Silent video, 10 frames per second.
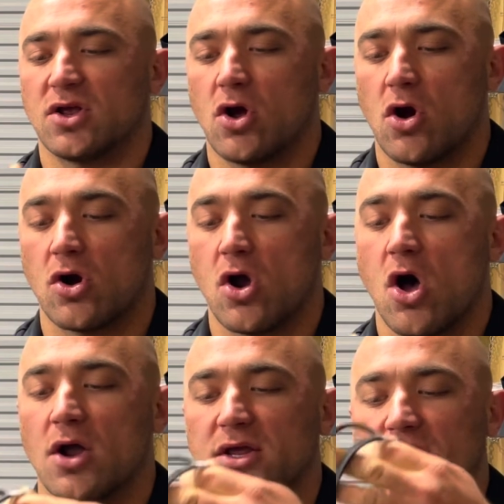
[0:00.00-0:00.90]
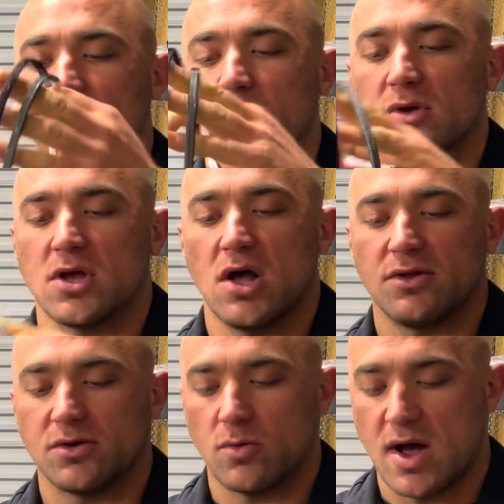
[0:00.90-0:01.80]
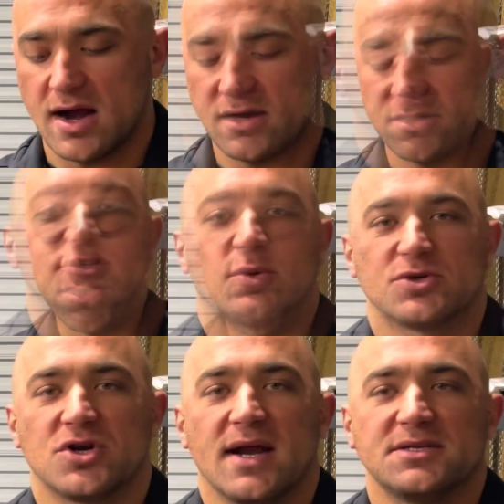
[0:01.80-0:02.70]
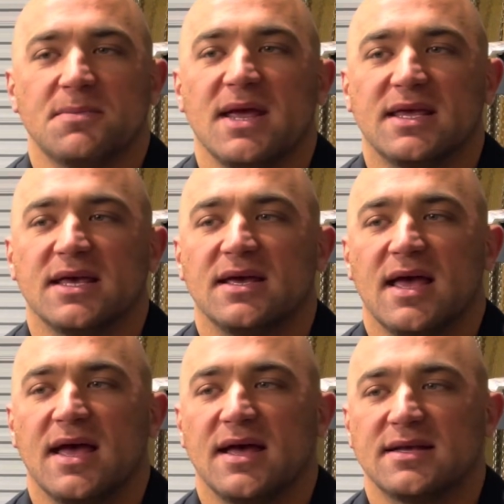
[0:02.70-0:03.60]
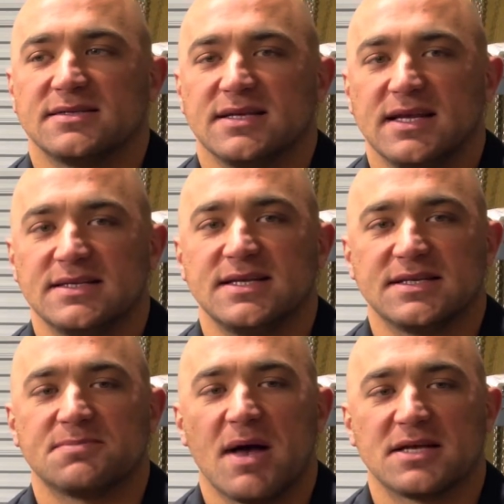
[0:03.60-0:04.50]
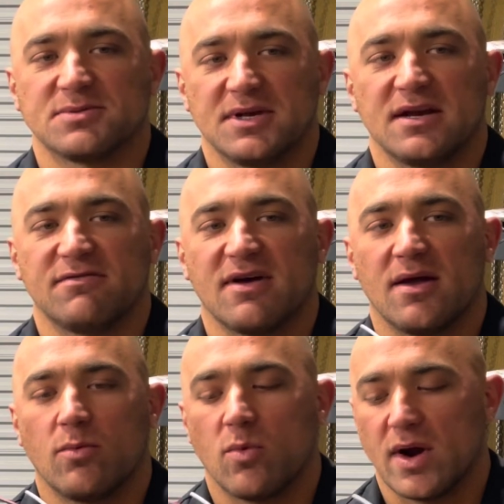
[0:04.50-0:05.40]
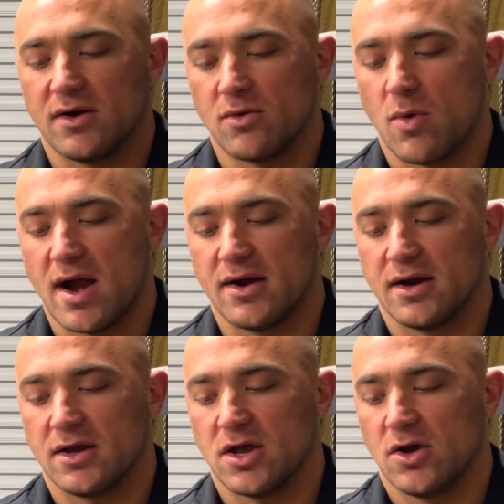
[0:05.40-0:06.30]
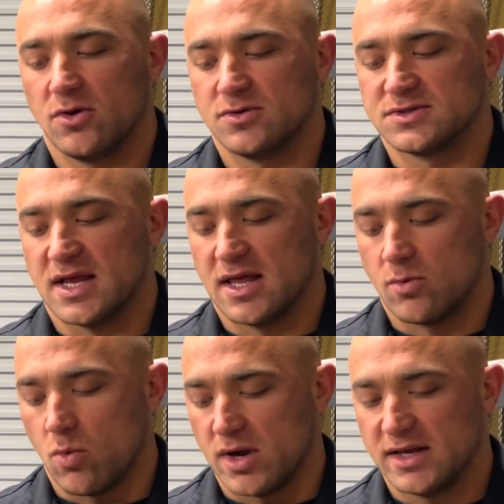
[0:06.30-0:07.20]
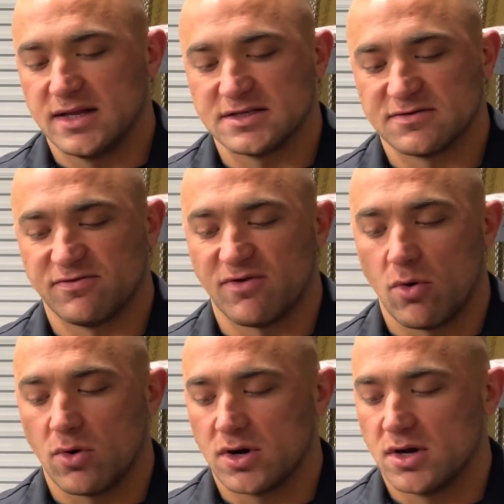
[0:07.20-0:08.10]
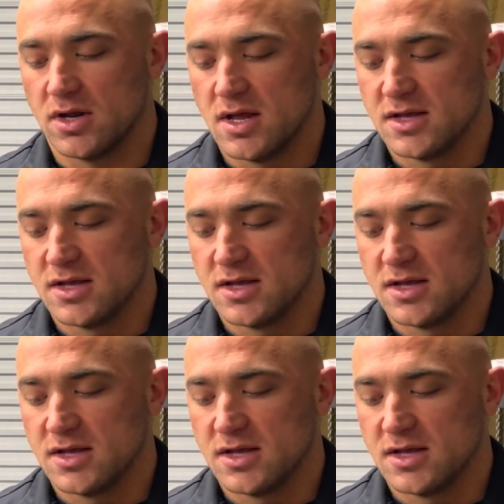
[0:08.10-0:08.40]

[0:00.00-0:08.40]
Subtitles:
car audio colored wires. So we're trying to make it as easy as possible to identify where the wiring goes and what it is for.